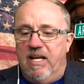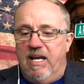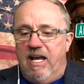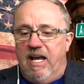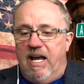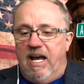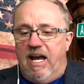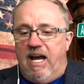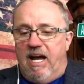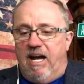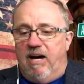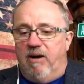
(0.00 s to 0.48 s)

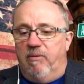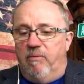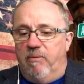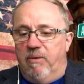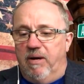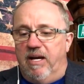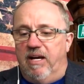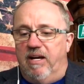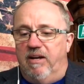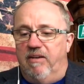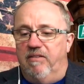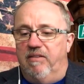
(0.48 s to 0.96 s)
how
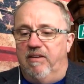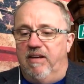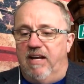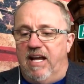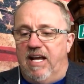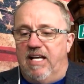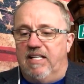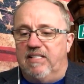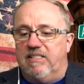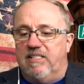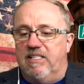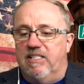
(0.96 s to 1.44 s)
well
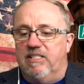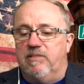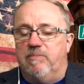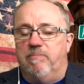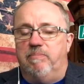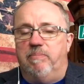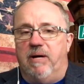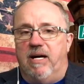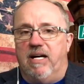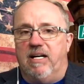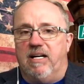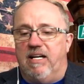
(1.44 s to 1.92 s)
NASA's
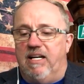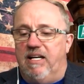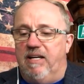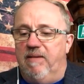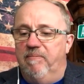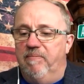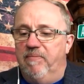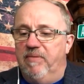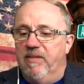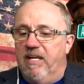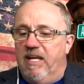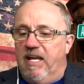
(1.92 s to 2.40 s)
buggy
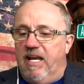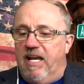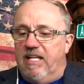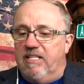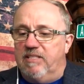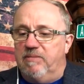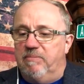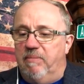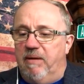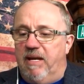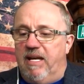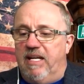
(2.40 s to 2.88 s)

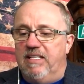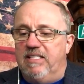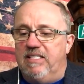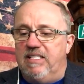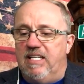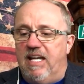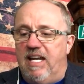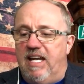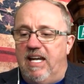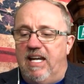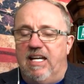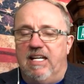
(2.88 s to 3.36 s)
has
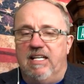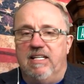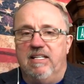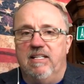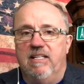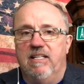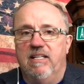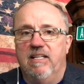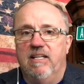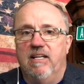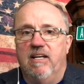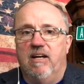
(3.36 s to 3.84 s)
maintained
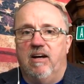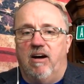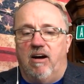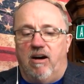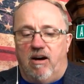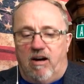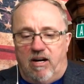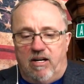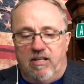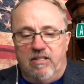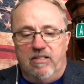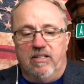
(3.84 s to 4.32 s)

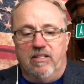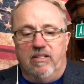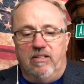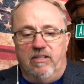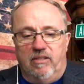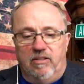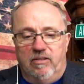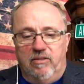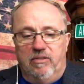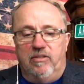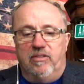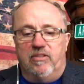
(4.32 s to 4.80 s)
on the
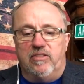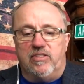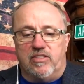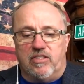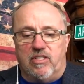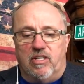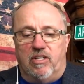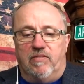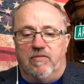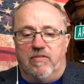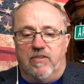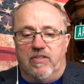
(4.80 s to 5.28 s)
lunar
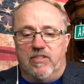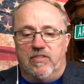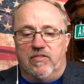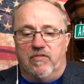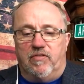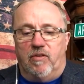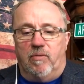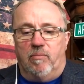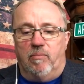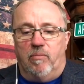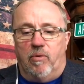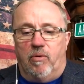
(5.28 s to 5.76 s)
surface
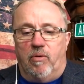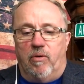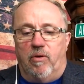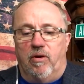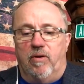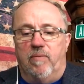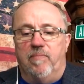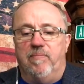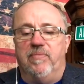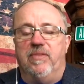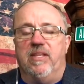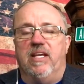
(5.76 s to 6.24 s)
for
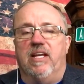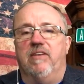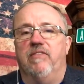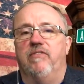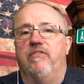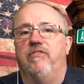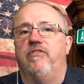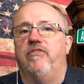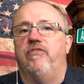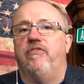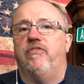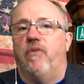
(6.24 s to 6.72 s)
more than
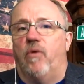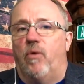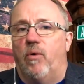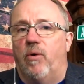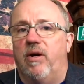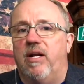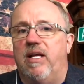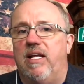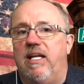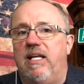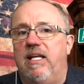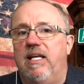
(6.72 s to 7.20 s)

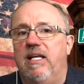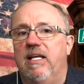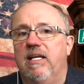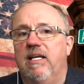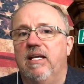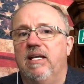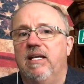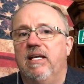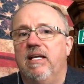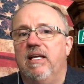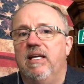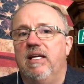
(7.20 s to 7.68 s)
40
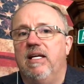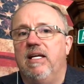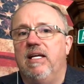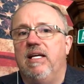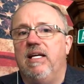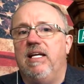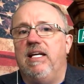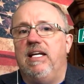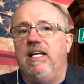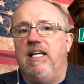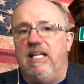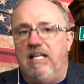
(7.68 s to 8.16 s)

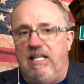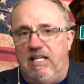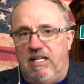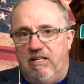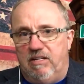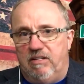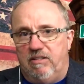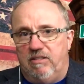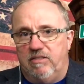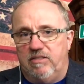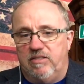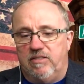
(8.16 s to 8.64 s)

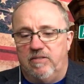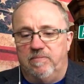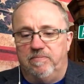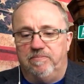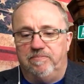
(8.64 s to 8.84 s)
years.